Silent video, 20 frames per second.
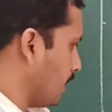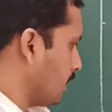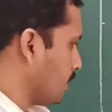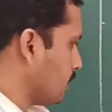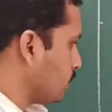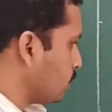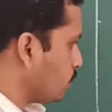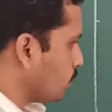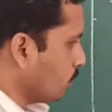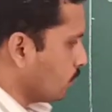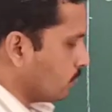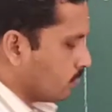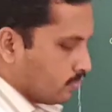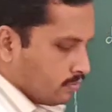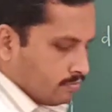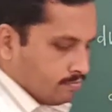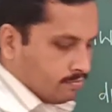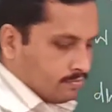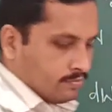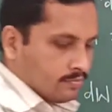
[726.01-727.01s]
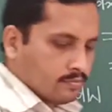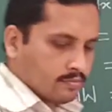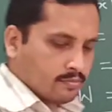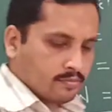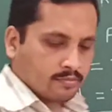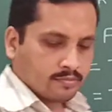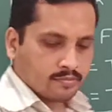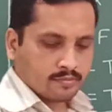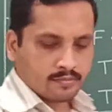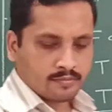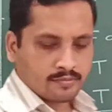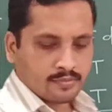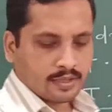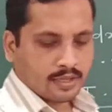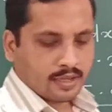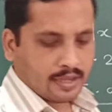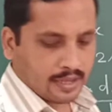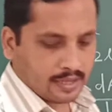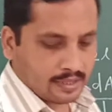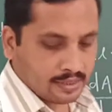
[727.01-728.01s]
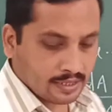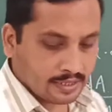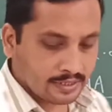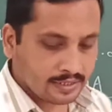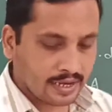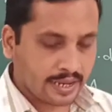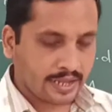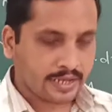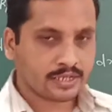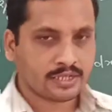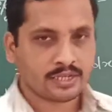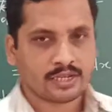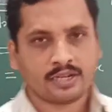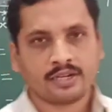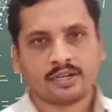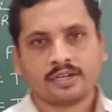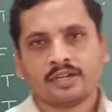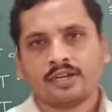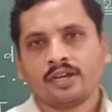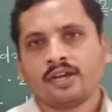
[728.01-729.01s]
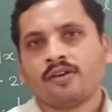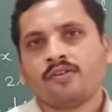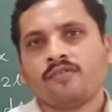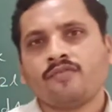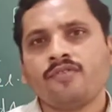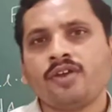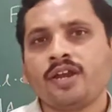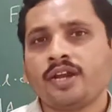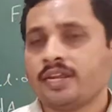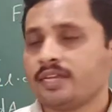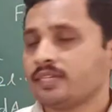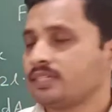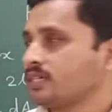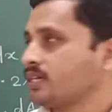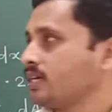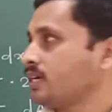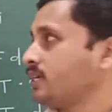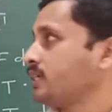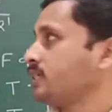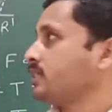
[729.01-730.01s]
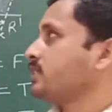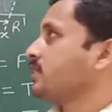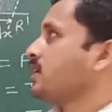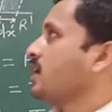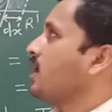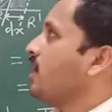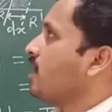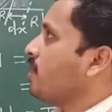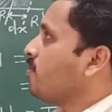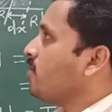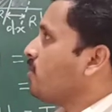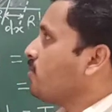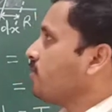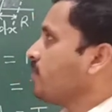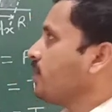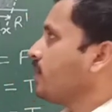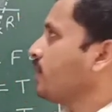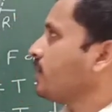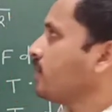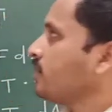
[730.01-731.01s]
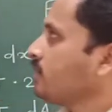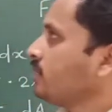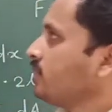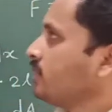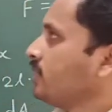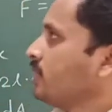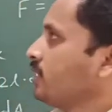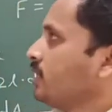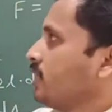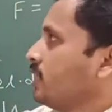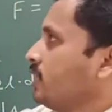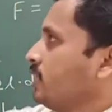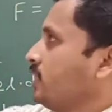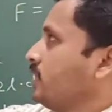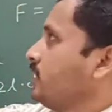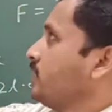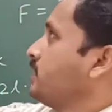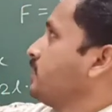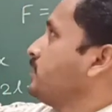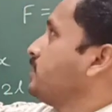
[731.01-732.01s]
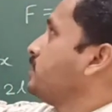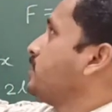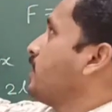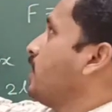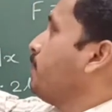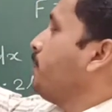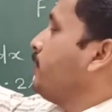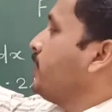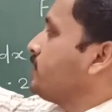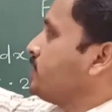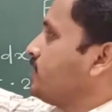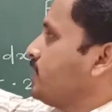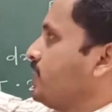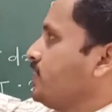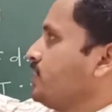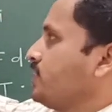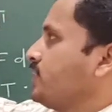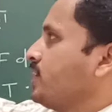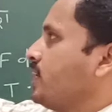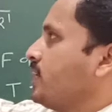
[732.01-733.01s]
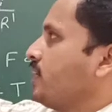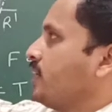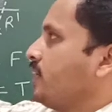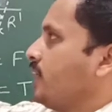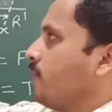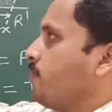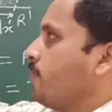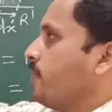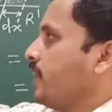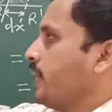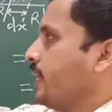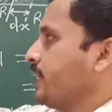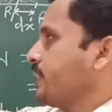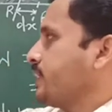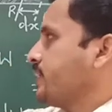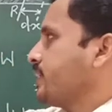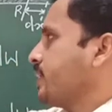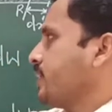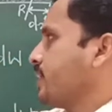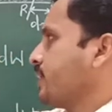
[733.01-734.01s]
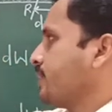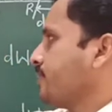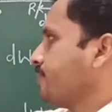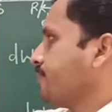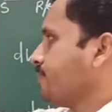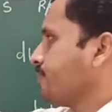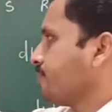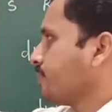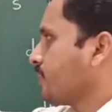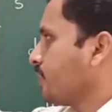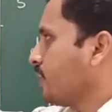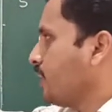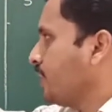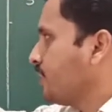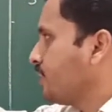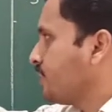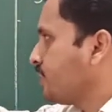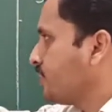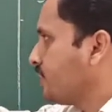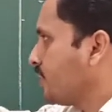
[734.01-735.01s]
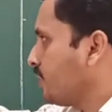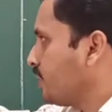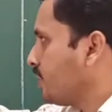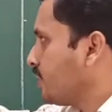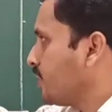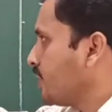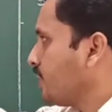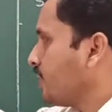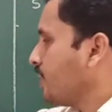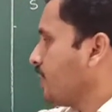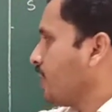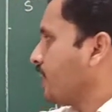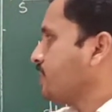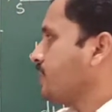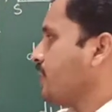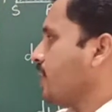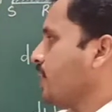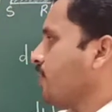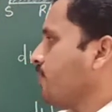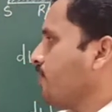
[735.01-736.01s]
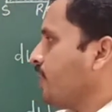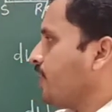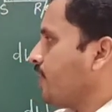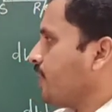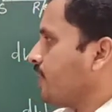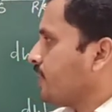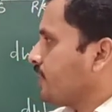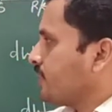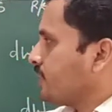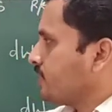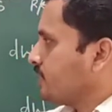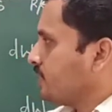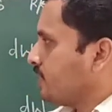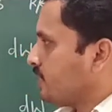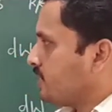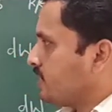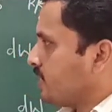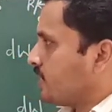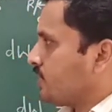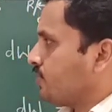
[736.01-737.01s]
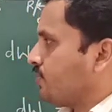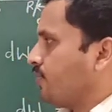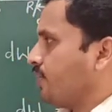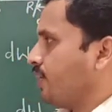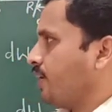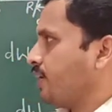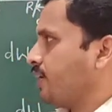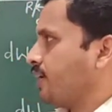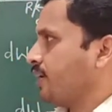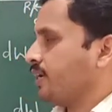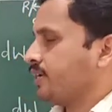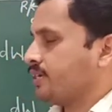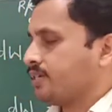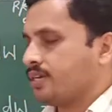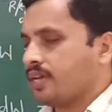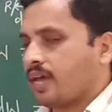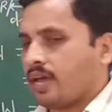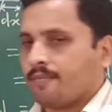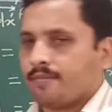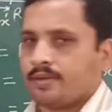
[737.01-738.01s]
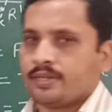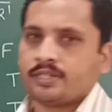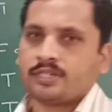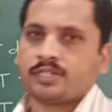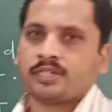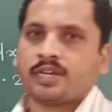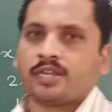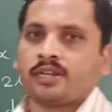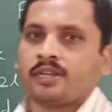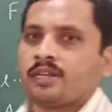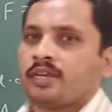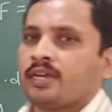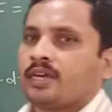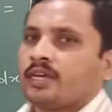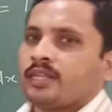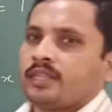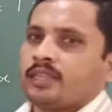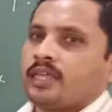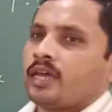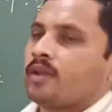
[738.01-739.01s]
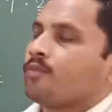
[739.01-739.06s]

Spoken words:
So in this lecture we discuss about the surface tension definition, its SI unit, CGS unit, its dimension. We are